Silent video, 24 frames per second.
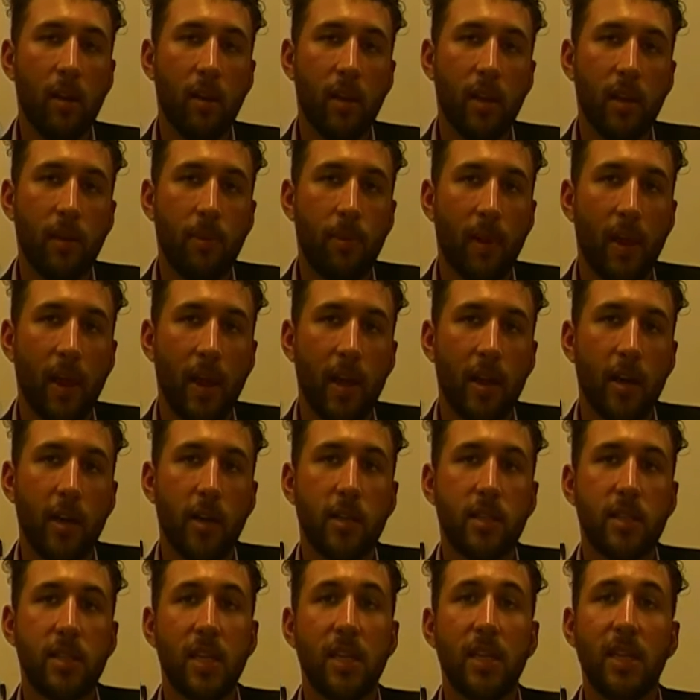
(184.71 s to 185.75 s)
minor league
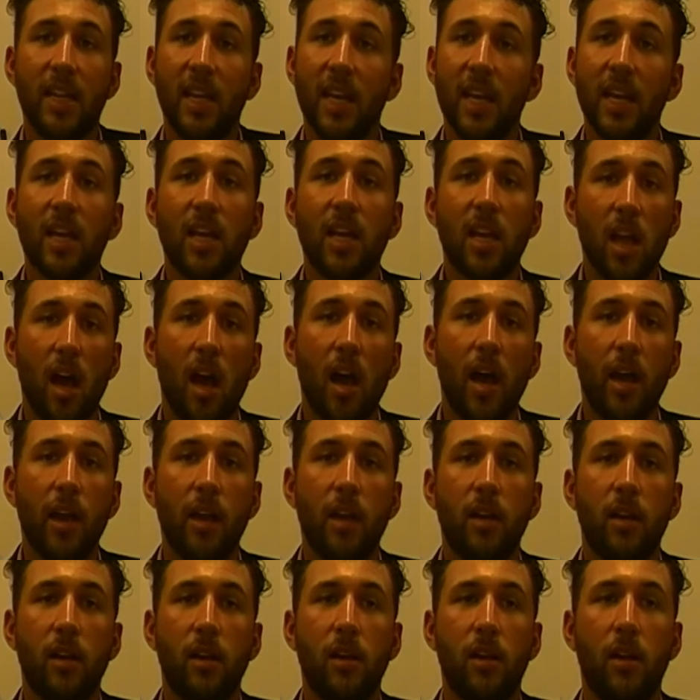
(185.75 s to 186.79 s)
players get a
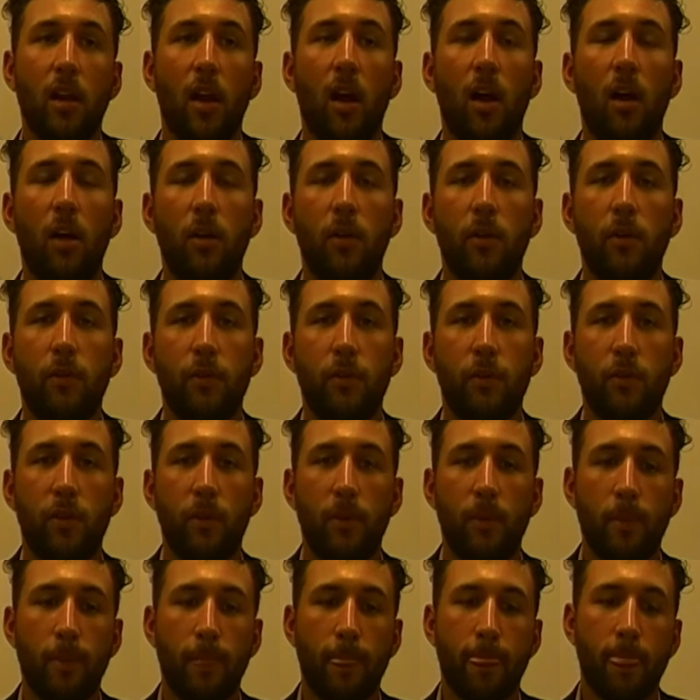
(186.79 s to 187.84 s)
cut
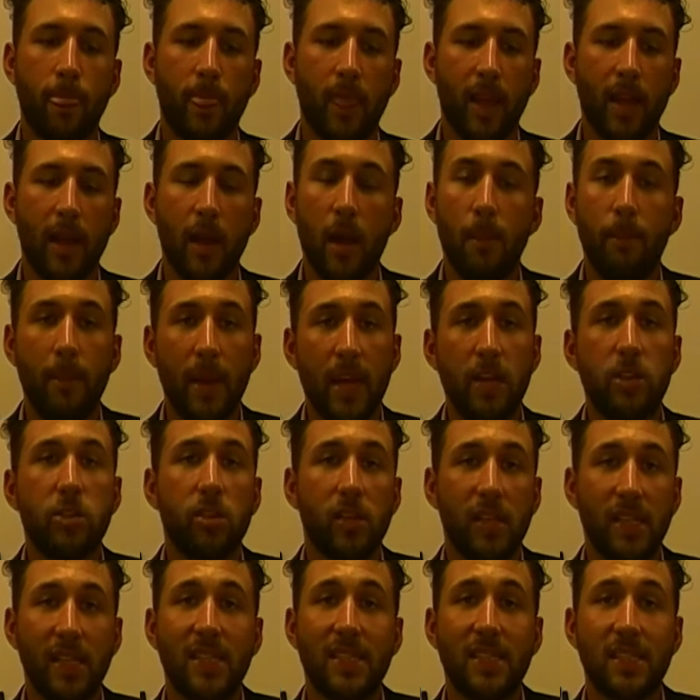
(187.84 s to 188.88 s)
of like a
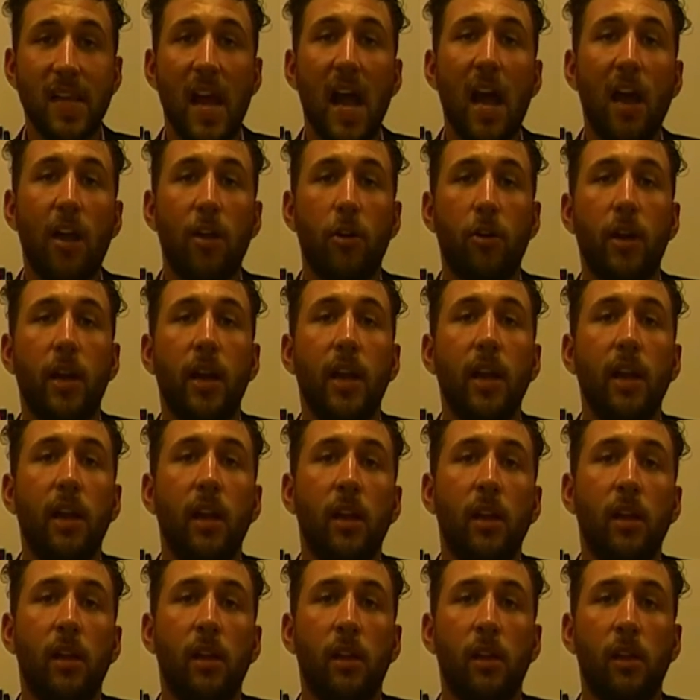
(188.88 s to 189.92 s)
major league salary,
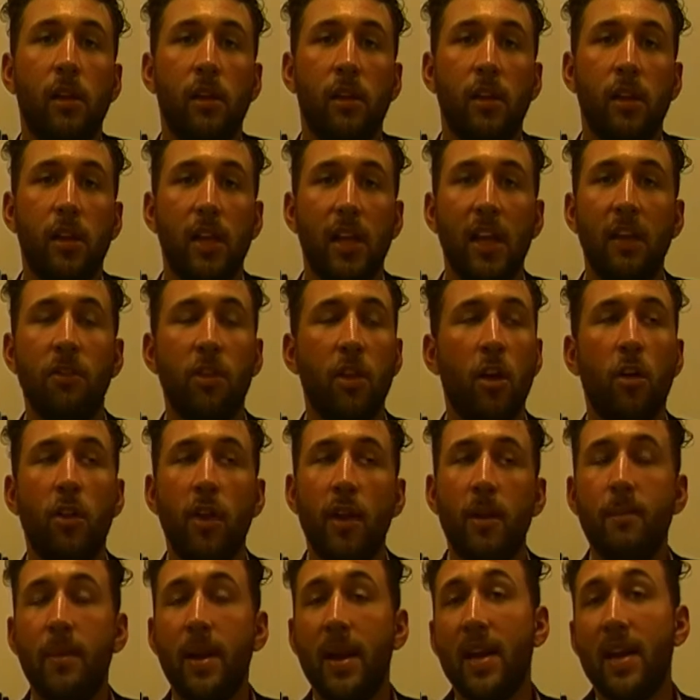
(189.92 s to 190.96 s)
even
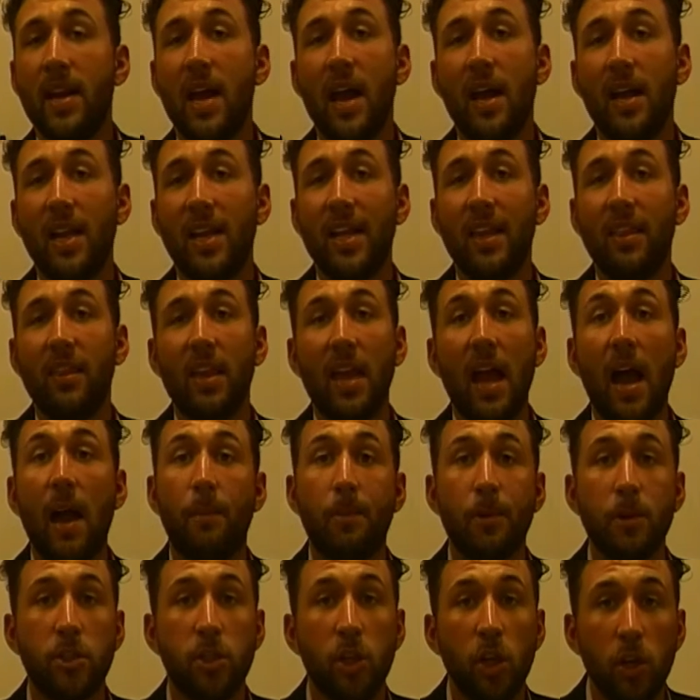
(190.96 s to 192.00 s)
though they may not get the
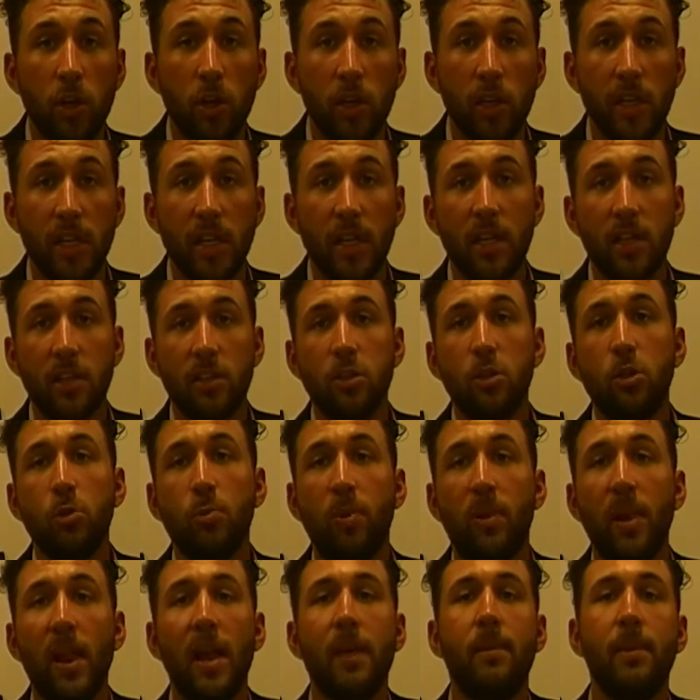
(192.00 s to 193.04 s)
opportunity
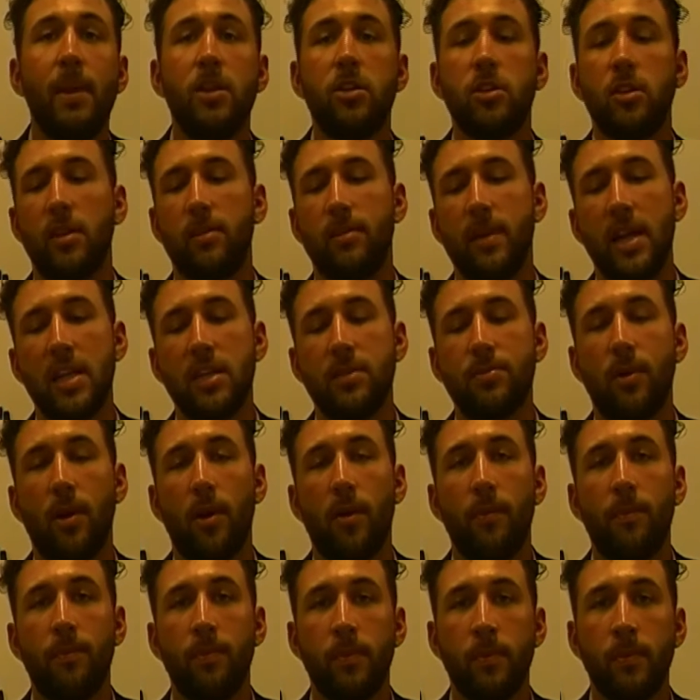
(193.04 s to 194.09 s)
to play Major League
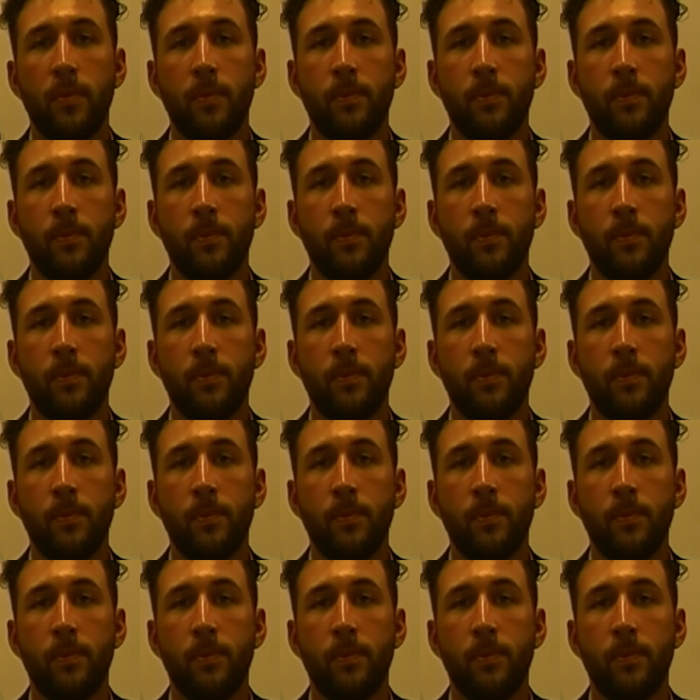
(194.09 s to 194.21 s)
Baseball.